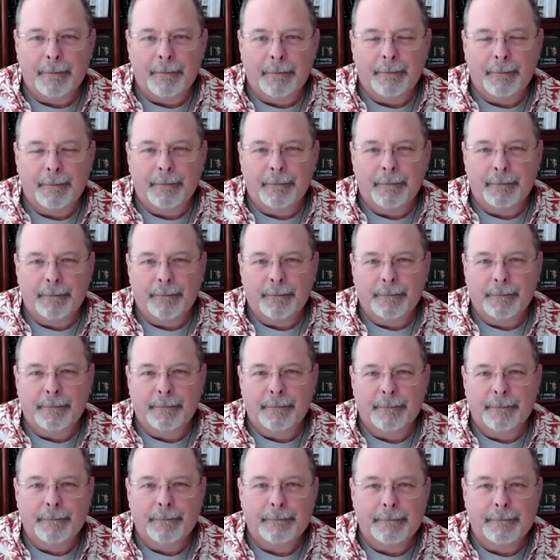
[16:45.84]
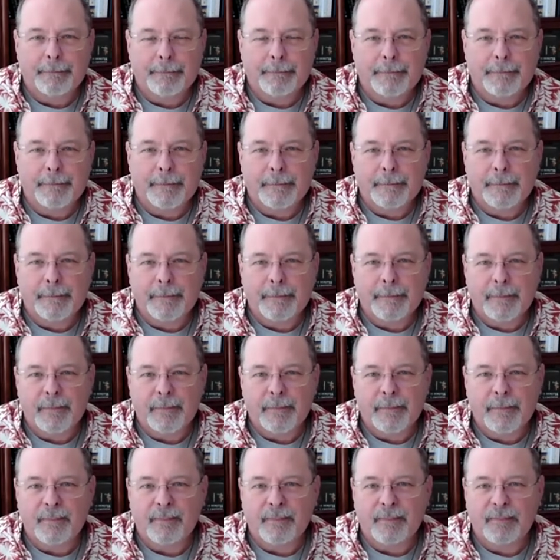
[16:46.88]

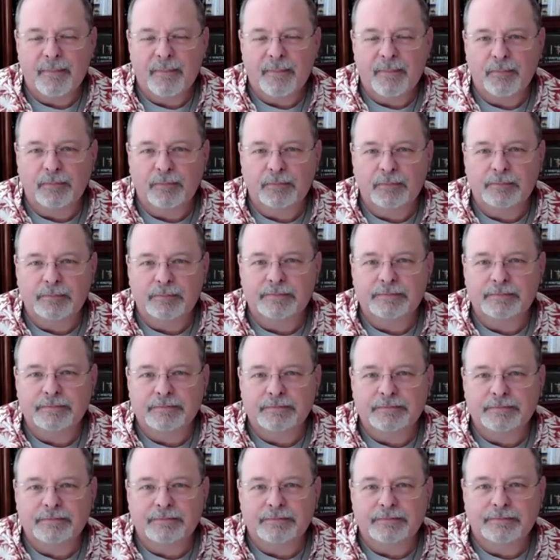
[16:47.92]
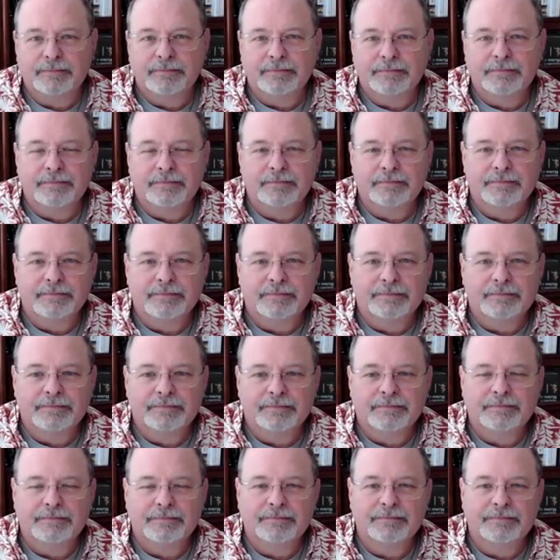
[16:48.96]

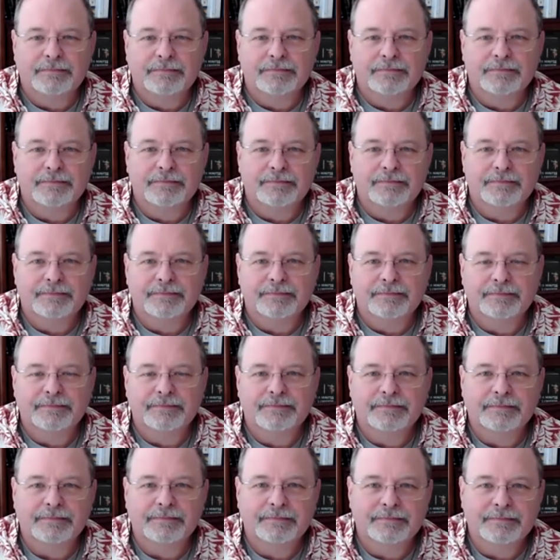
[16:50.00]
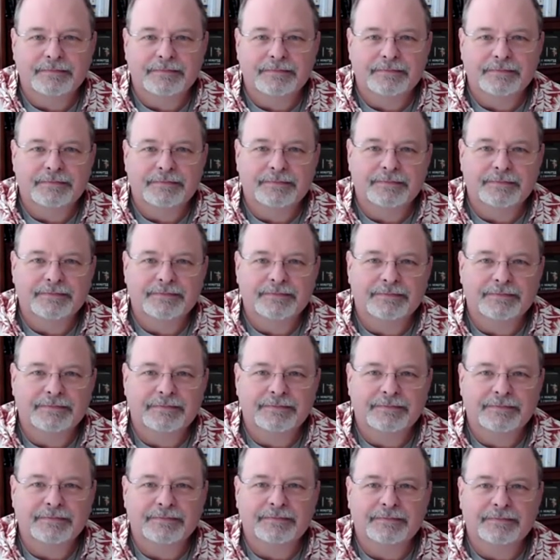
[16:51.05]

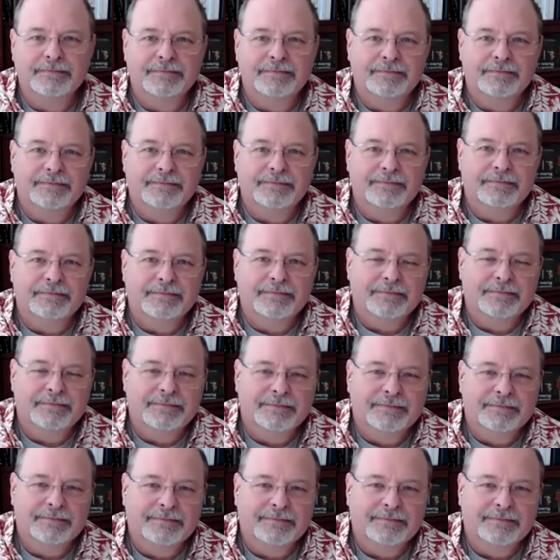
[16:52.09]
No words are spoken by the person on screen.